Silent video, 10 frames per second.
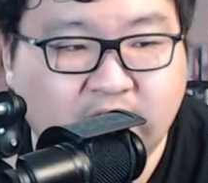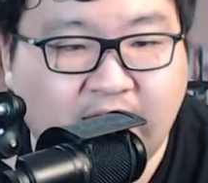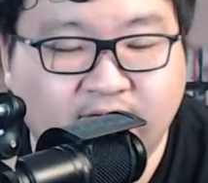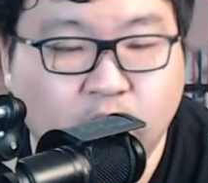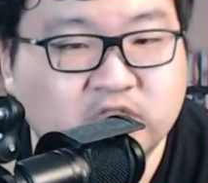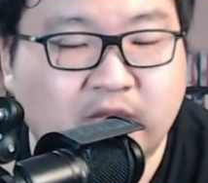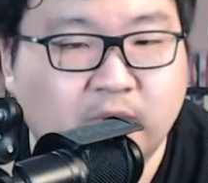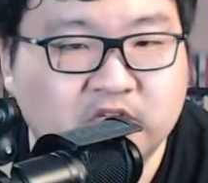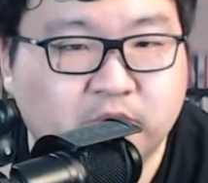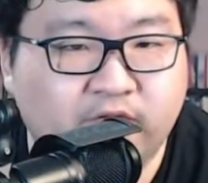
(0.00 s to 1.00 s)
Taffy, which I
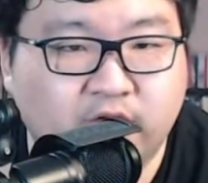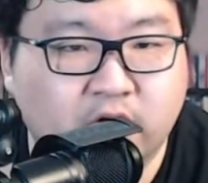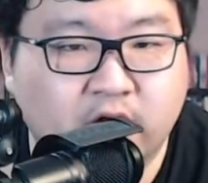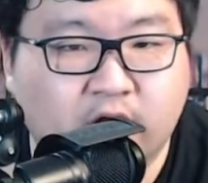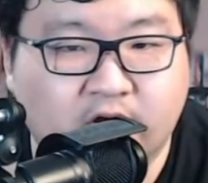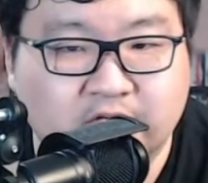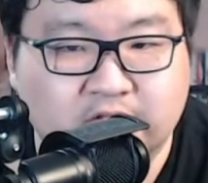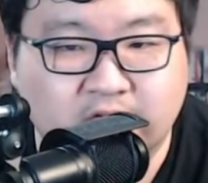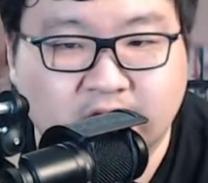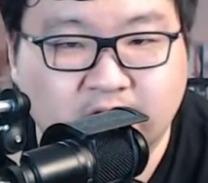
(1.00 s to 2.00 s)
much preferred,
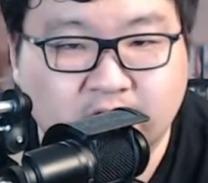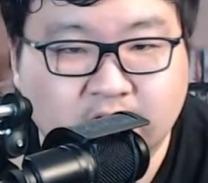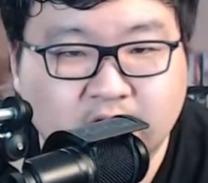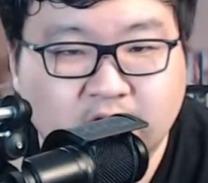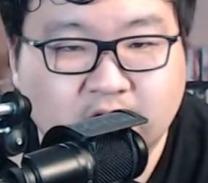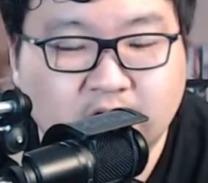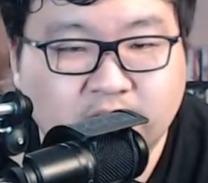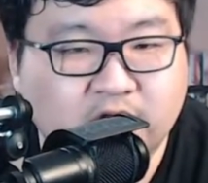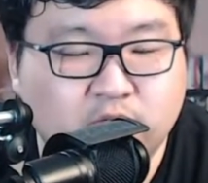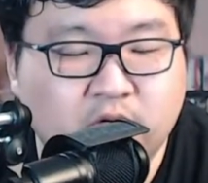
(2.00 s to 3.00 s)
honestly,
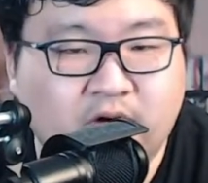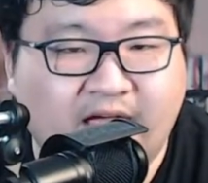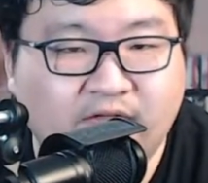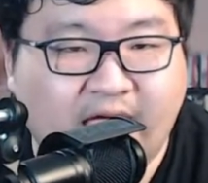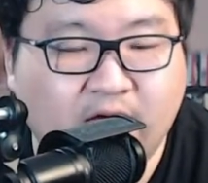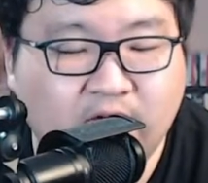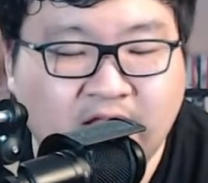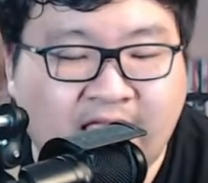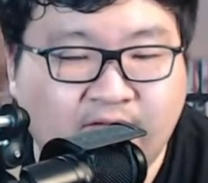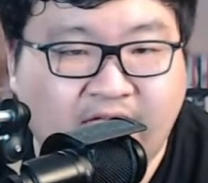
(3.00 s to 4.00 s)
because we didn't have
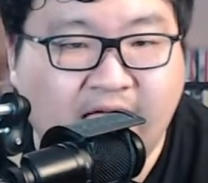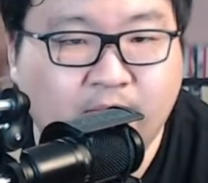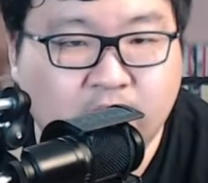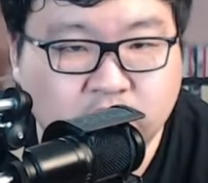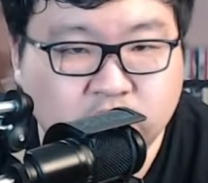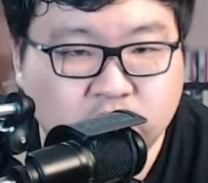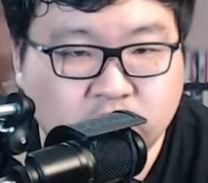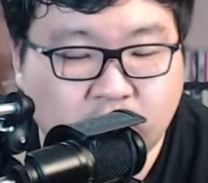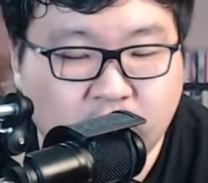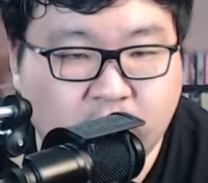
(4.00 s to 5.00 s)
that much
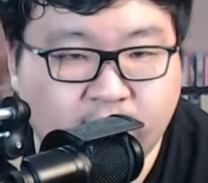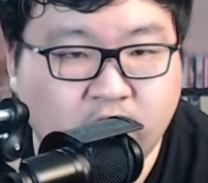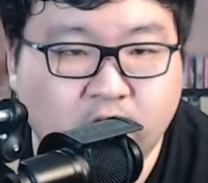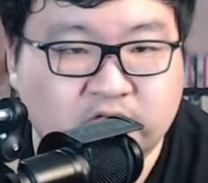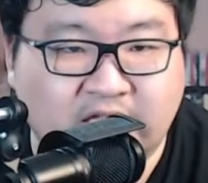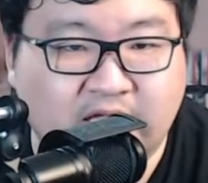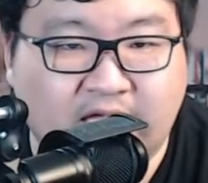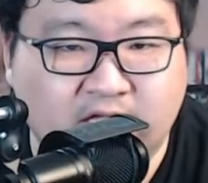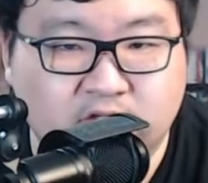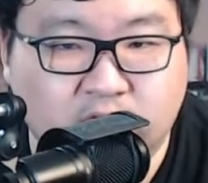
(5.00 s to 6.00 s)
of those kind of
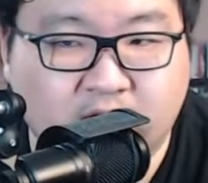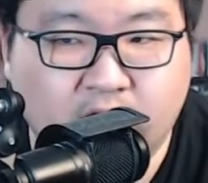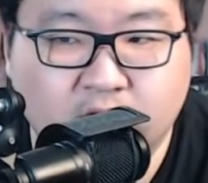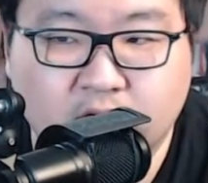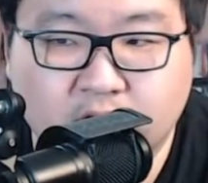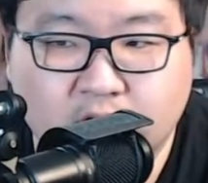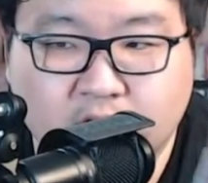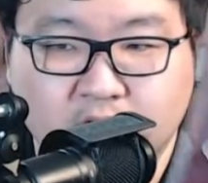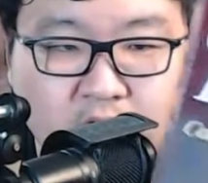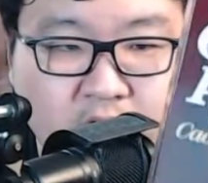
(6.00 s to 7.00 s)
candies around.
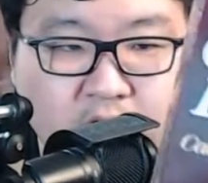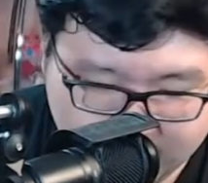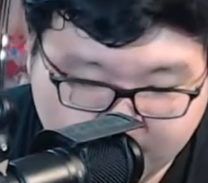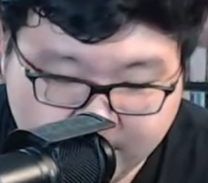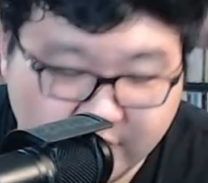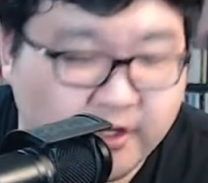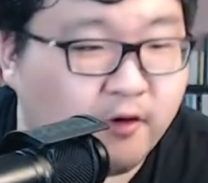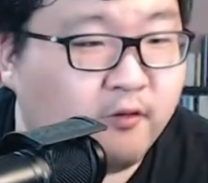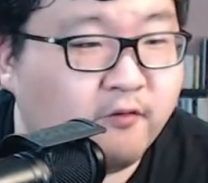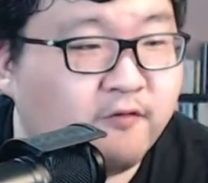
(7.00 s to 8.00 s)
But you
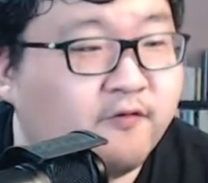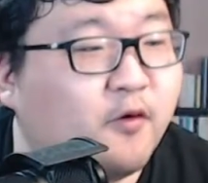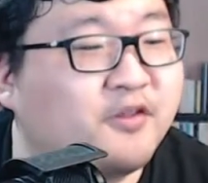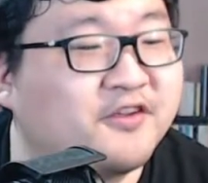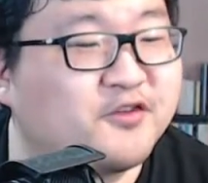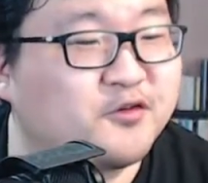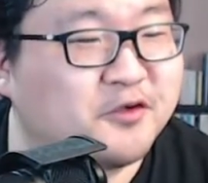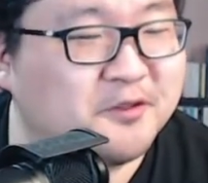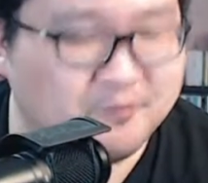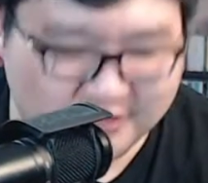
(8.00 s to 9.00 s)
know, for this
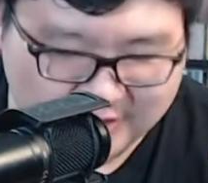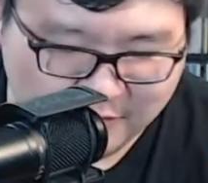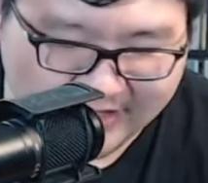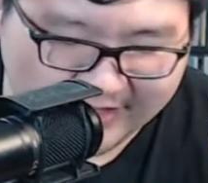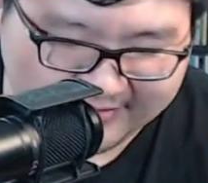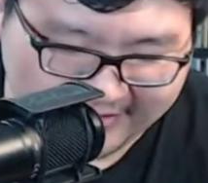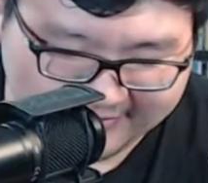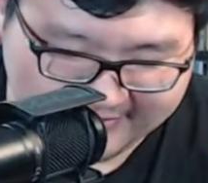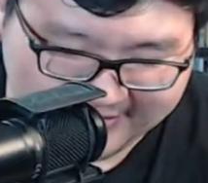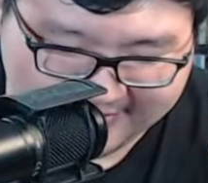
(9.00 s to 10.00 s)
stream, you know, we gotta
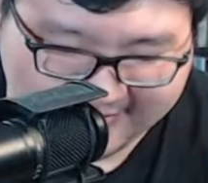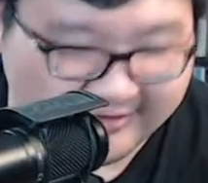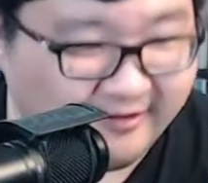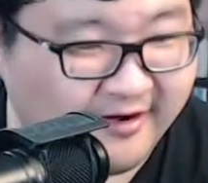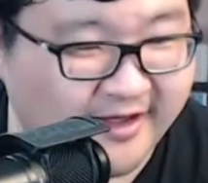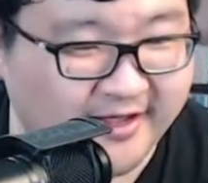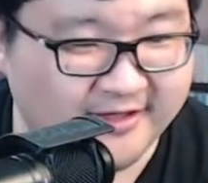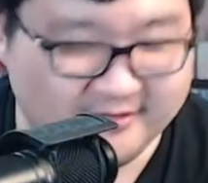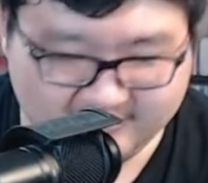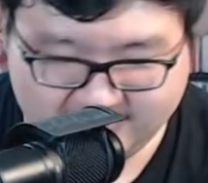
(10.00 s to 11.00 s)
taste it. All
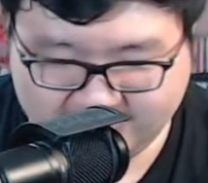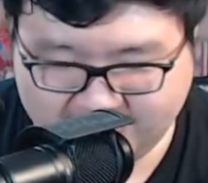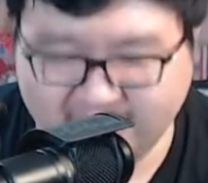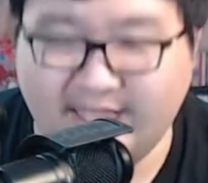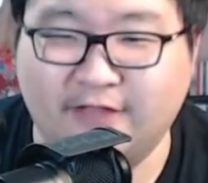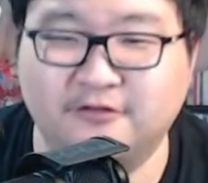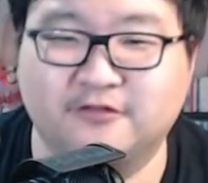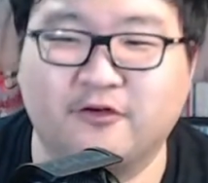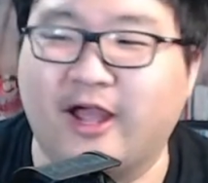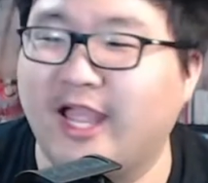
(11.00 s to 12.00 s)
right, I'll
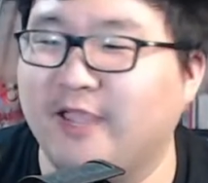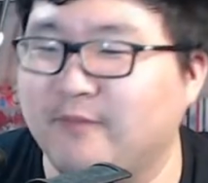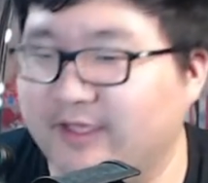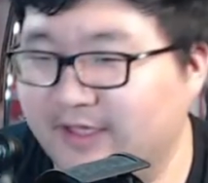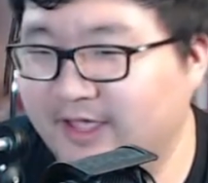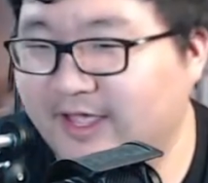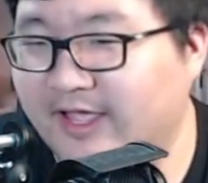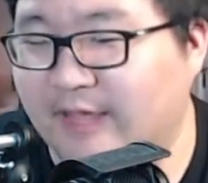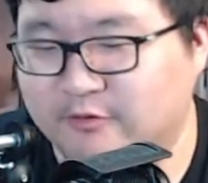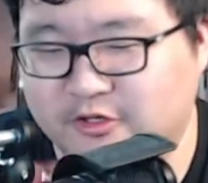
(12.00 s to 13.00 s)
describe.
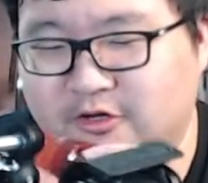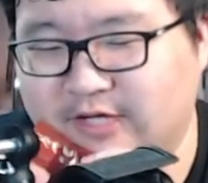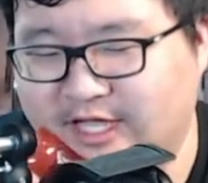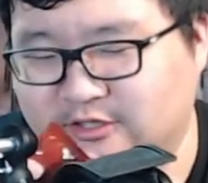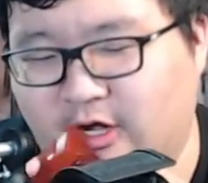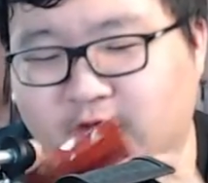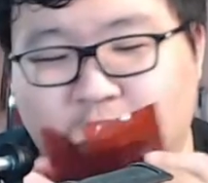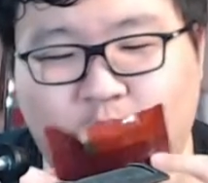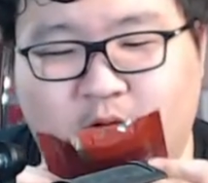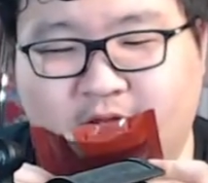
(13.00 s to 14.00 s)
I'm sure you guys all
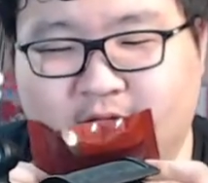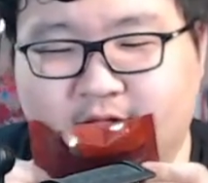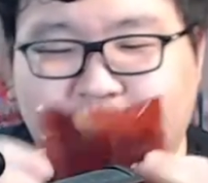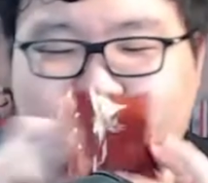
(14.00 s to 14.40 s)
know what it